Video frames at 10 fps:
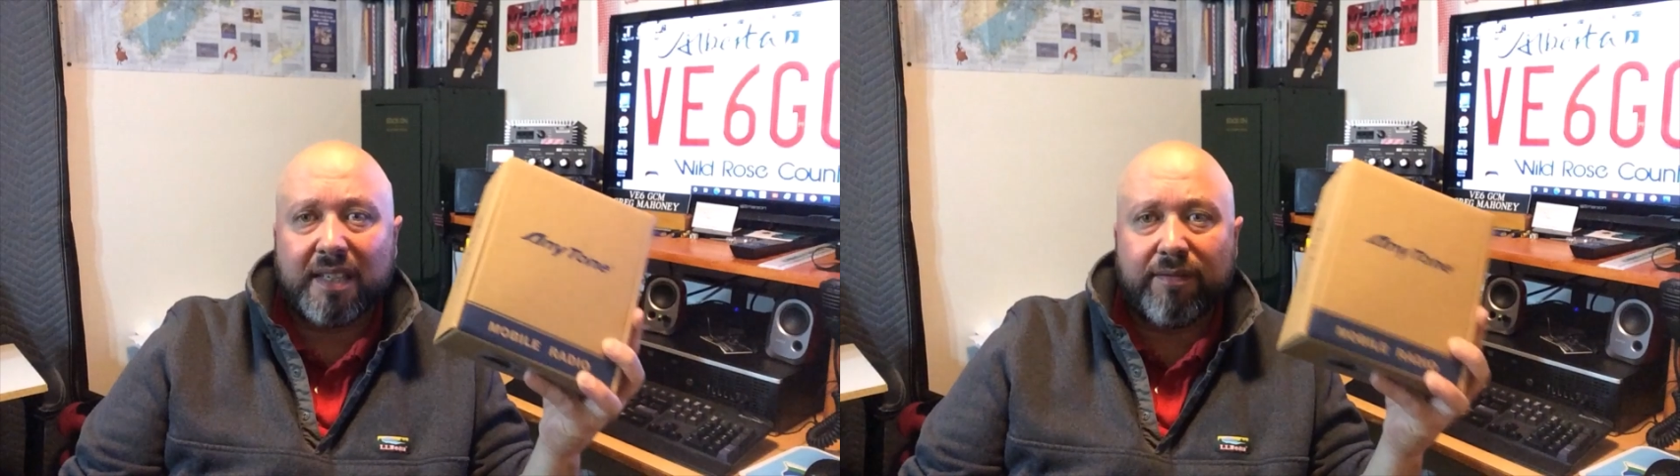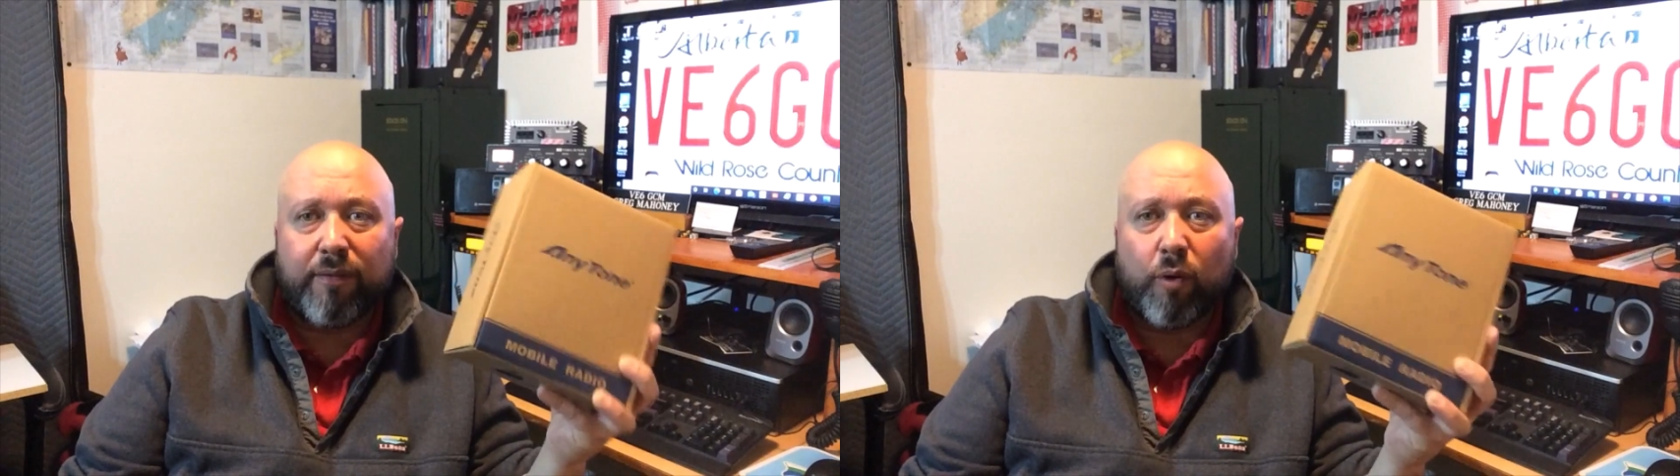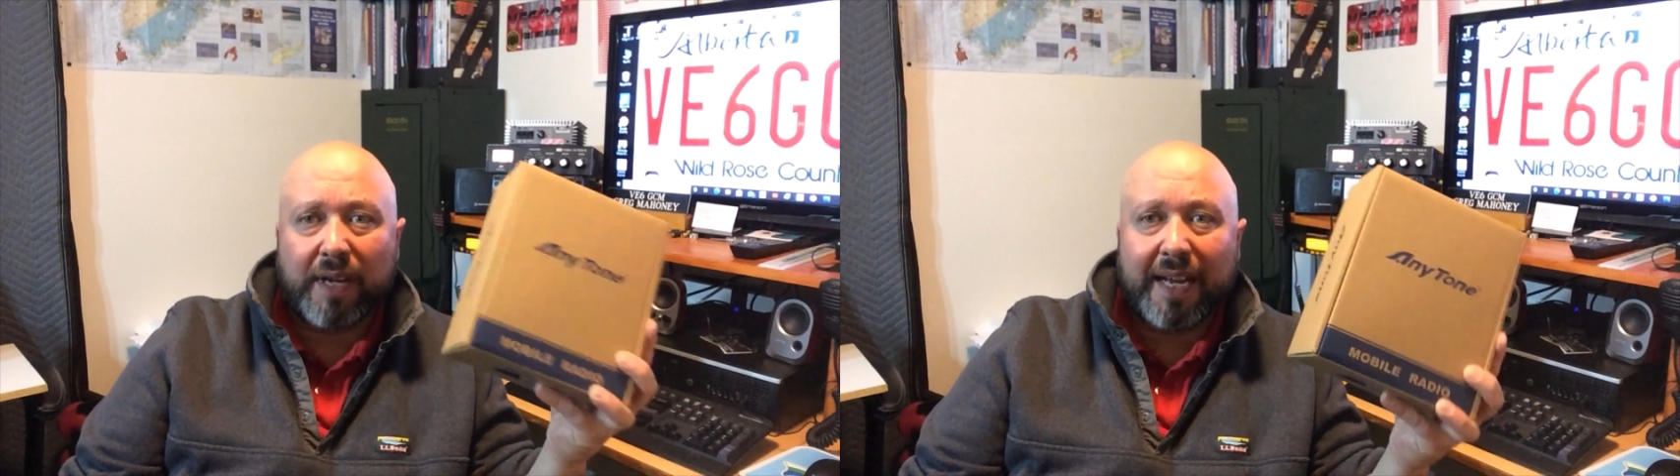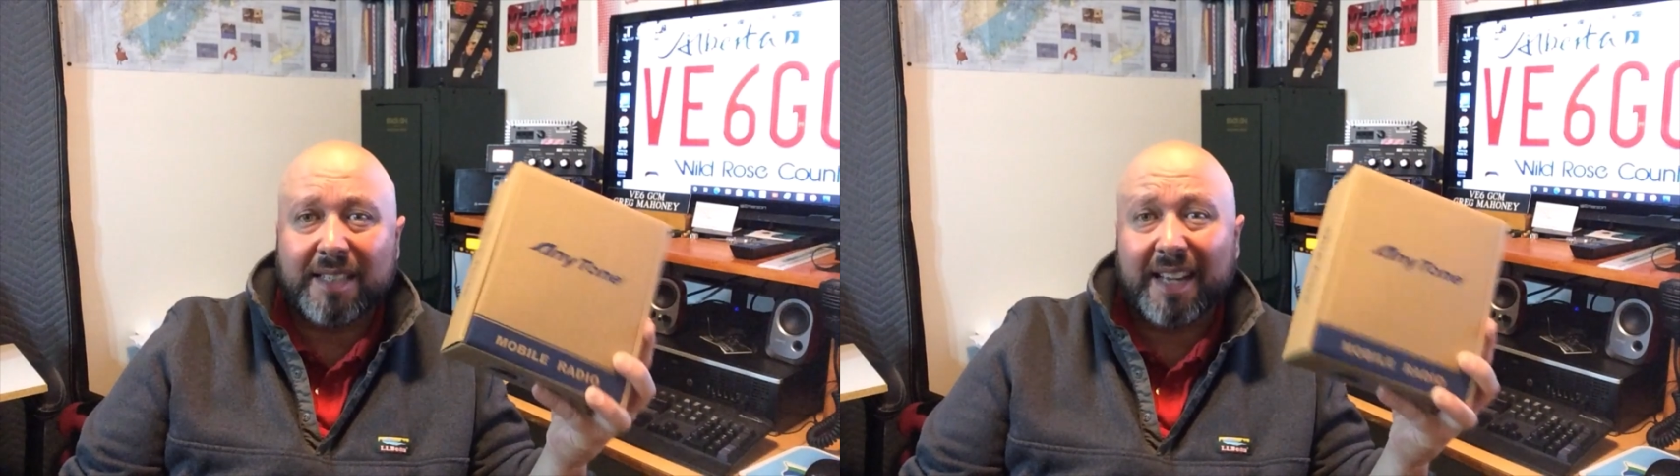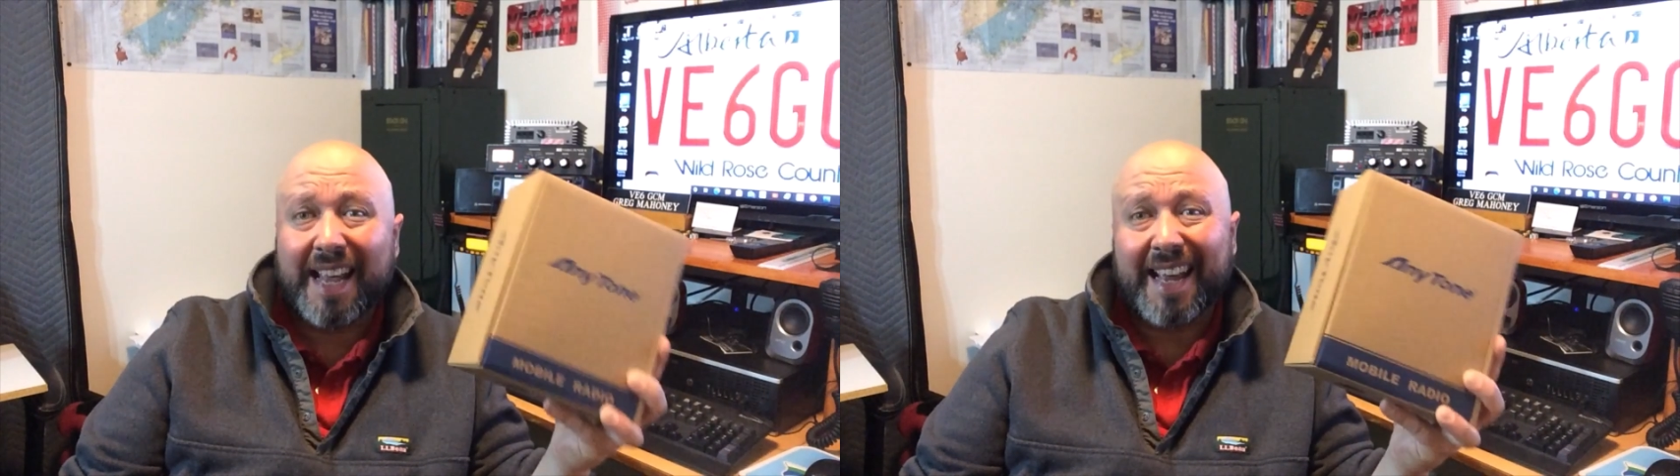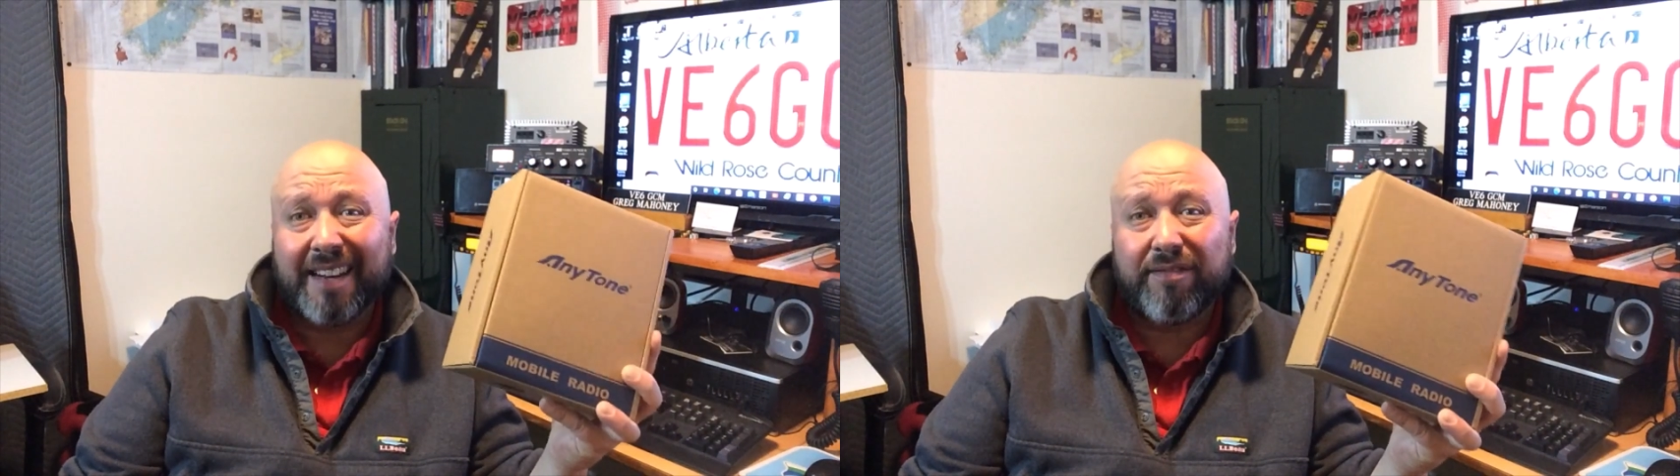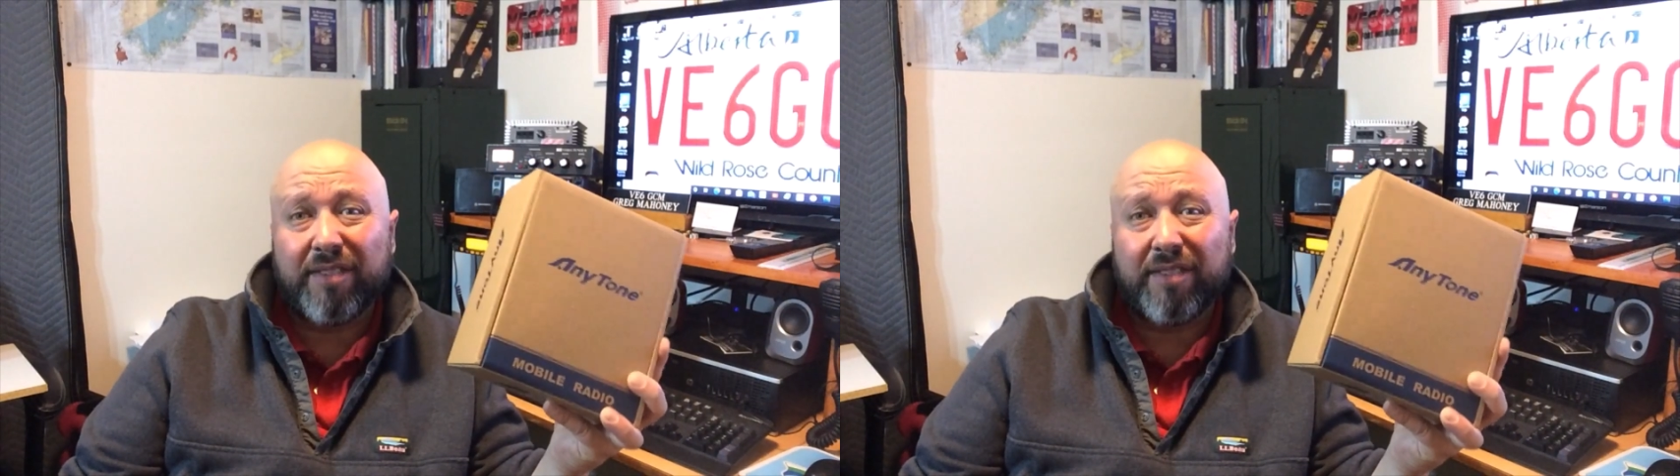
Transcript: and in four days I had it